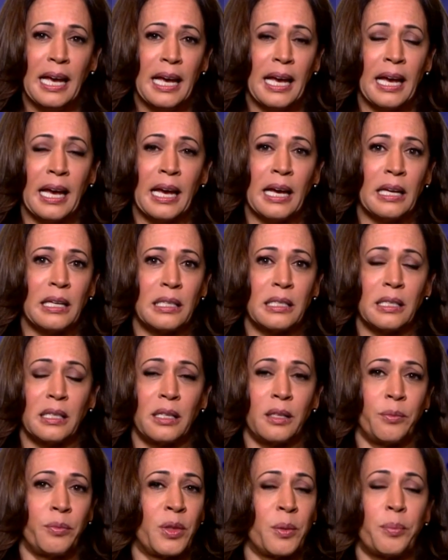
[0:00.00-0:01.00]
And
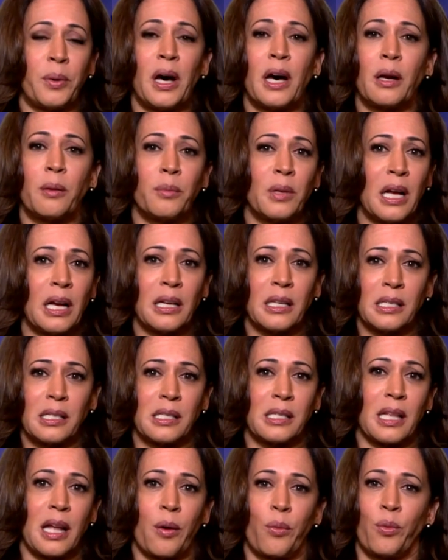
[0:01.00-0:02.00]
the bottom line
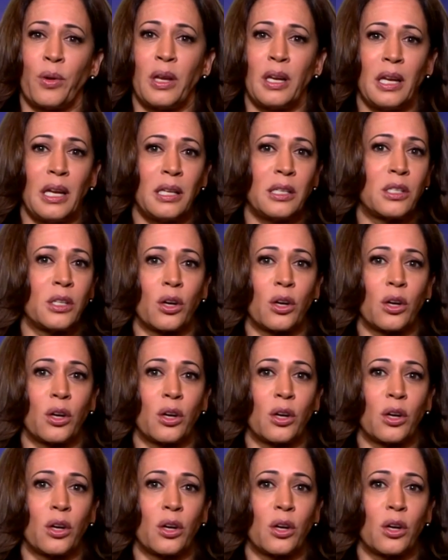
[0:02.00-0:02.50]
is that we need